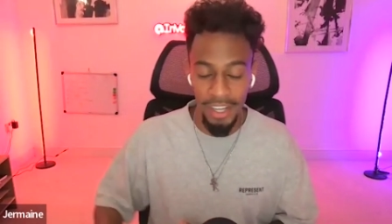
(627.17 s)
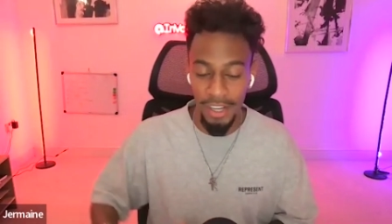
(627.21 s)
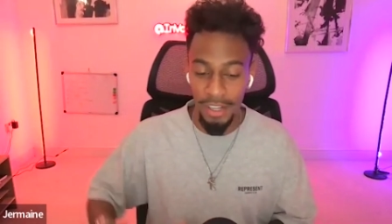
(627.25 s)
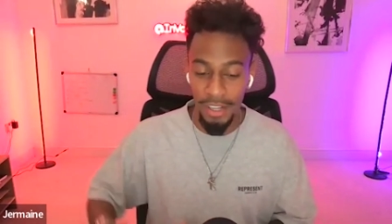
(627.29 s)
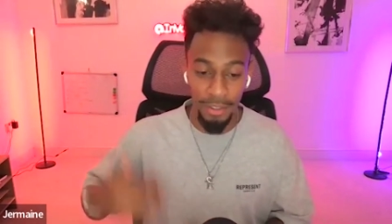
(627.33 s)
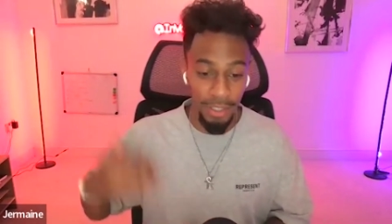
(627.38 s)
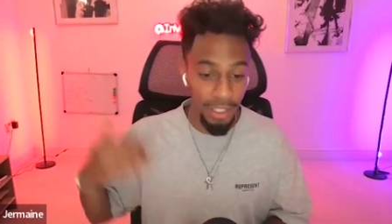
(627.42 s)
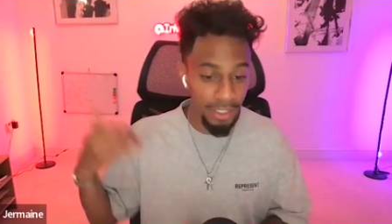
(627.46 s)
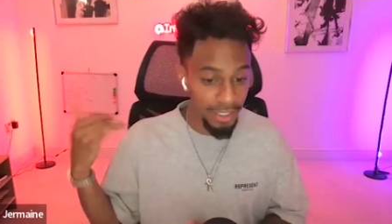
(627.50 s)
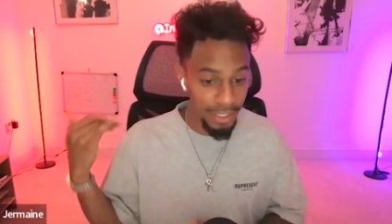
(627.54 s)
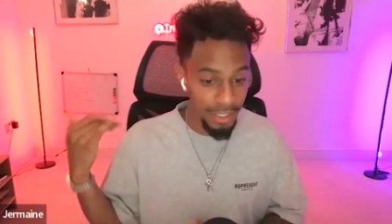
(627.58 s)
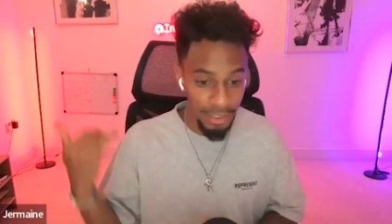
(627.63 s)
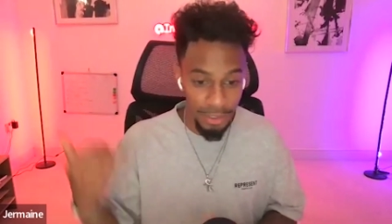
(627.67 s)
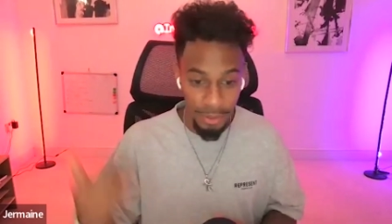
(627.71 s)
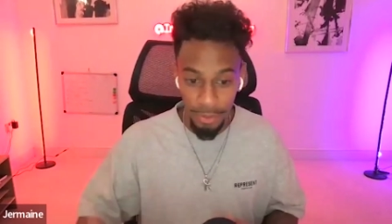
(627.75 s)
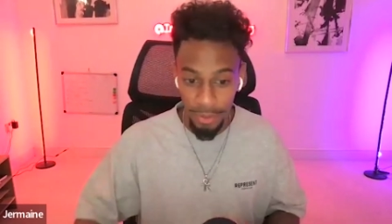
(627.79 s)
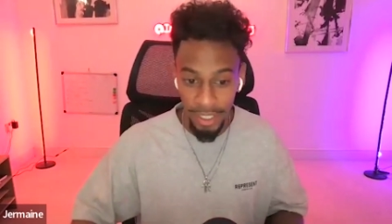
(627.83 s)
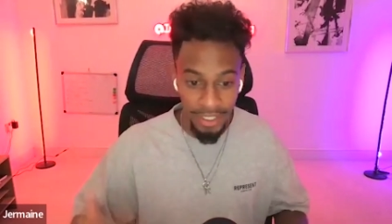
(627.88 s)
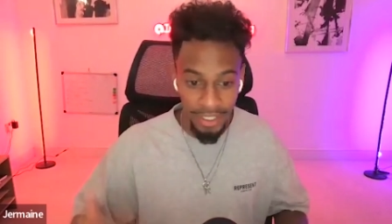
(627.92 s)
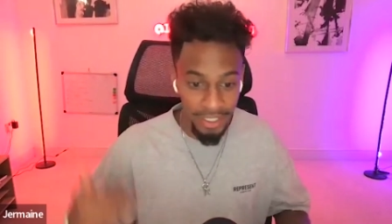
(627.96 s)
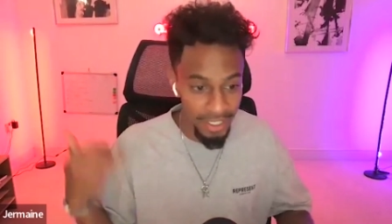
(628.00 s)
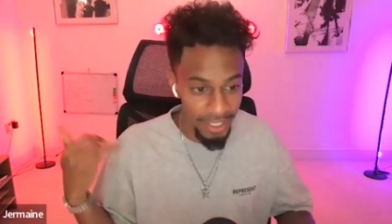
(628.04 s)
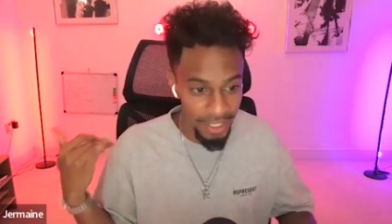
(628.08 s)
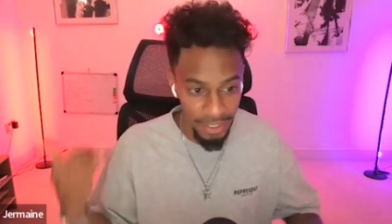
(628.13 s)
That's literally
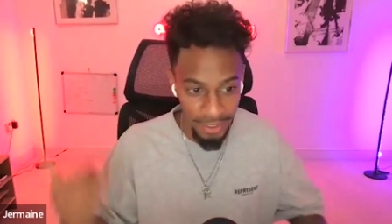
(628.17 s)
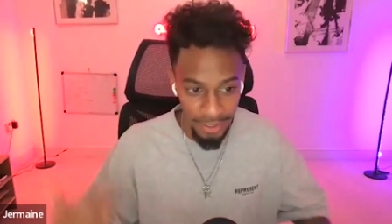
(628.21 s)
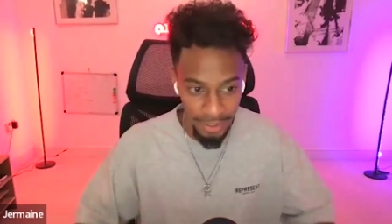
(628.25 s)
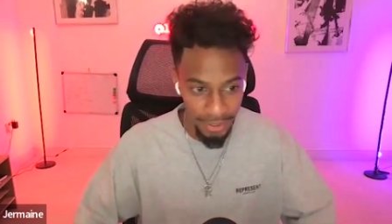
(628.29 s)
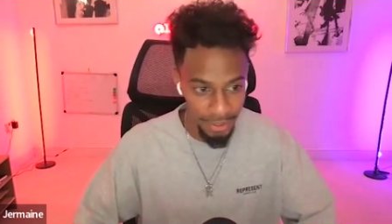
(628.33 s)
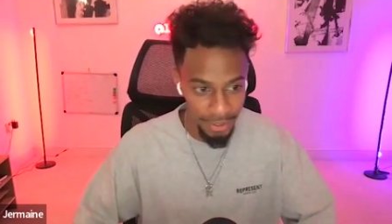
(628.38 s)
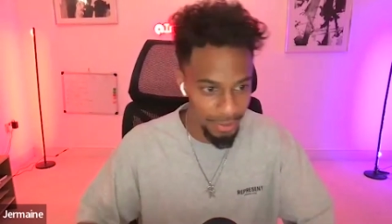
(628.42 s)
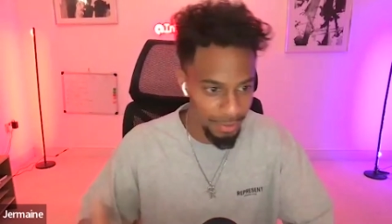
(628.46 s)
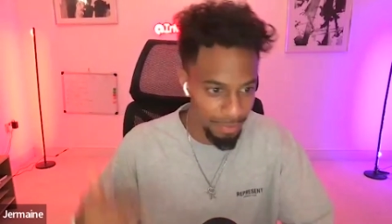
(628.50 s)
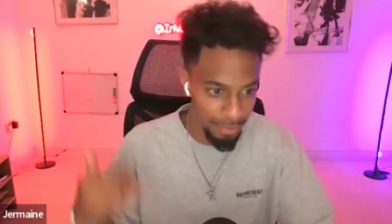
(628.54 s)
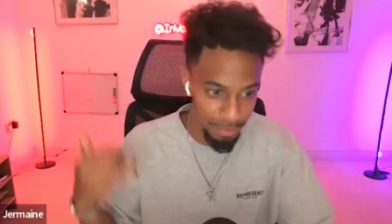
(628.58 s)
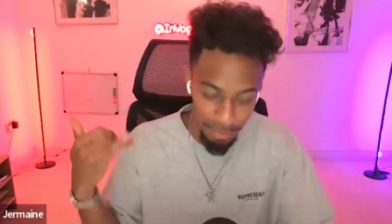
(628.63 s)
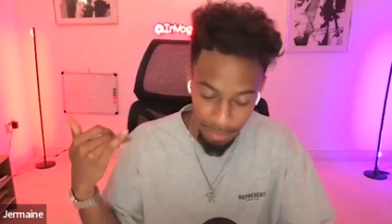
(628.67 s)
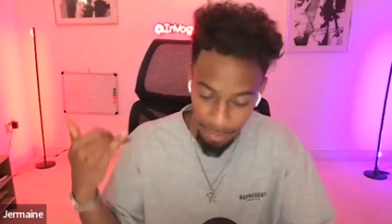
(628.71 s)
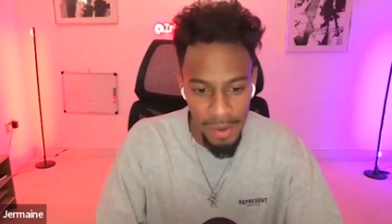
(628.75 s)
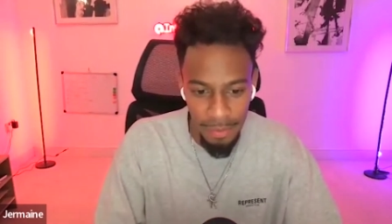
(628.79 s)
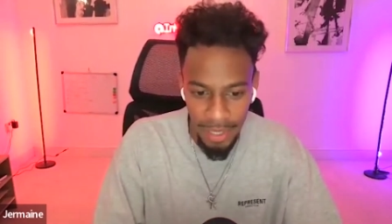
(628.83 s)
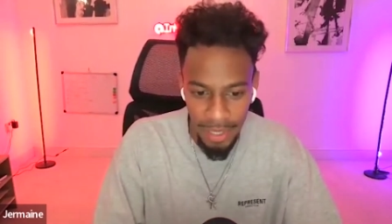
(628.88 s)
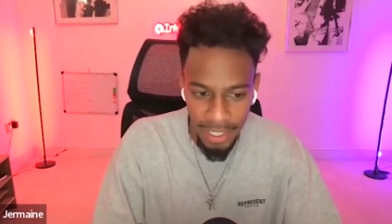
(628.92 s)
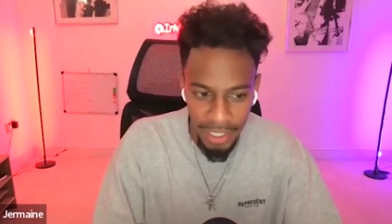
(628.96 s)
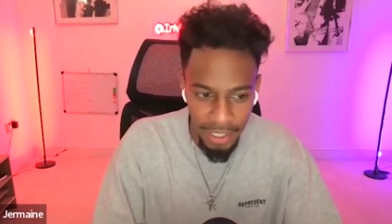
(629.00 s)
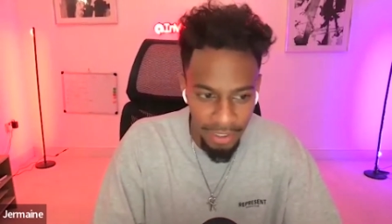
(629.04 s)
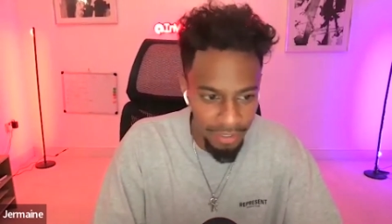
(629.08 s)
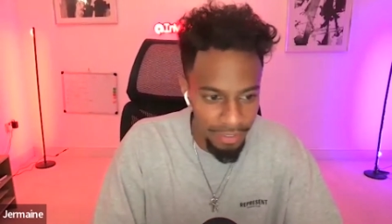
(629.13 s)
all I did. I used to just
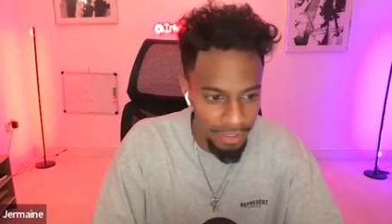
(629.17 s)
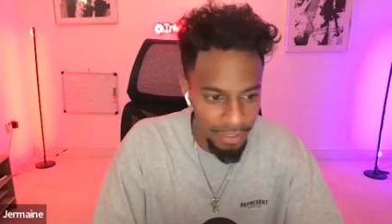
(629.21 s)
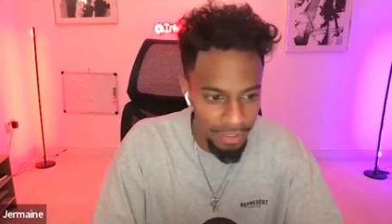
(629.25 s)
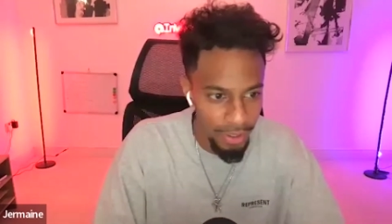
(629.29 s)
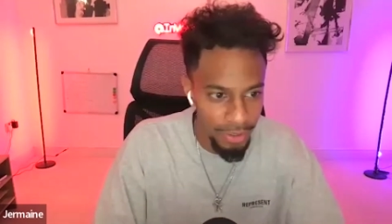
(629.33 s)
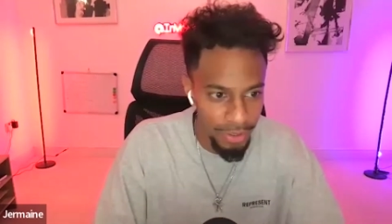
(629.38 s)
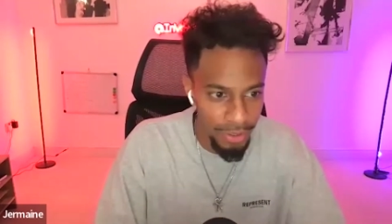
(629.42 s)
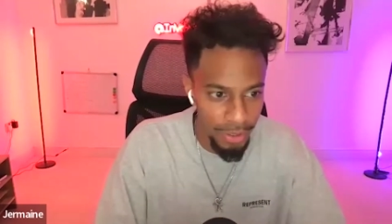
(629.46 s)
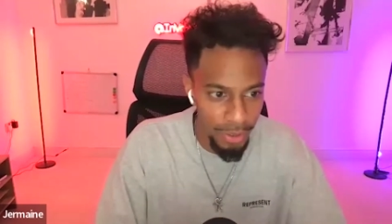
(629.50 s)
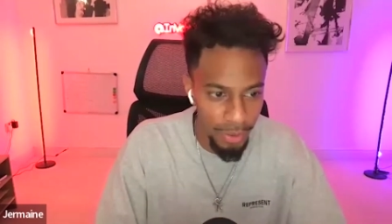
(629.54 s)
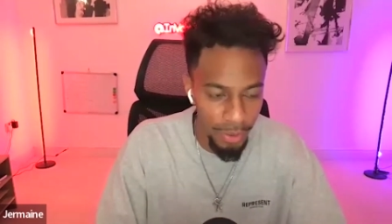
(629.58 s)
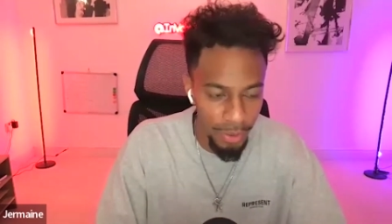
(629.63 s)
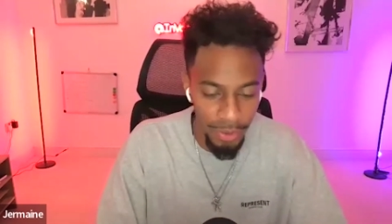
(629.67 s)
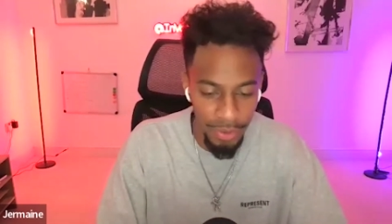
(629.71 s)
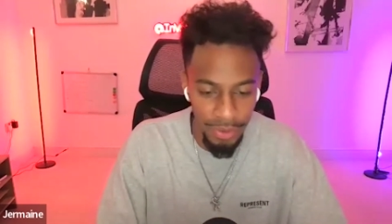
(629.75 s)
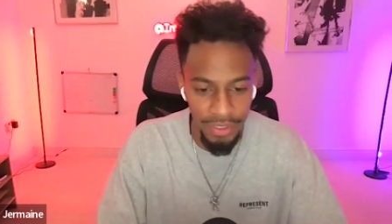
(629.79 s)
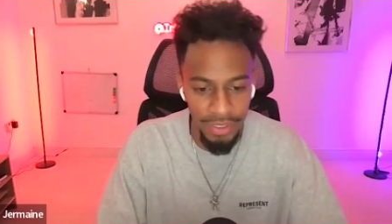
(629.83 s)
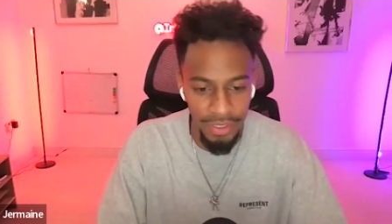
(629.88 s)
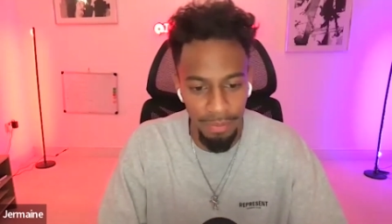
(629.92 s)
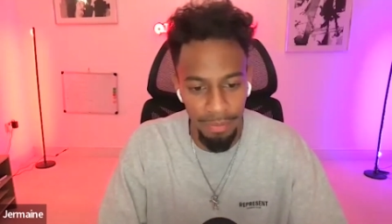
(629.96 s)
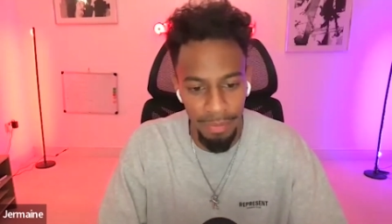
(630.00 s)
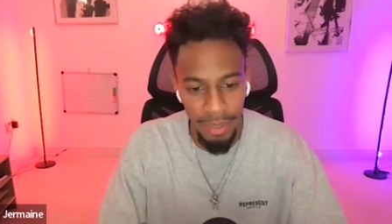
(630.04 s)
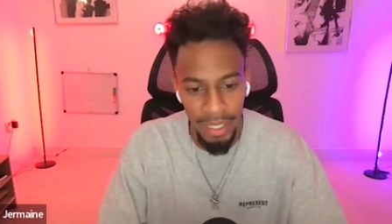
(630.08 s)
bang out phone calls,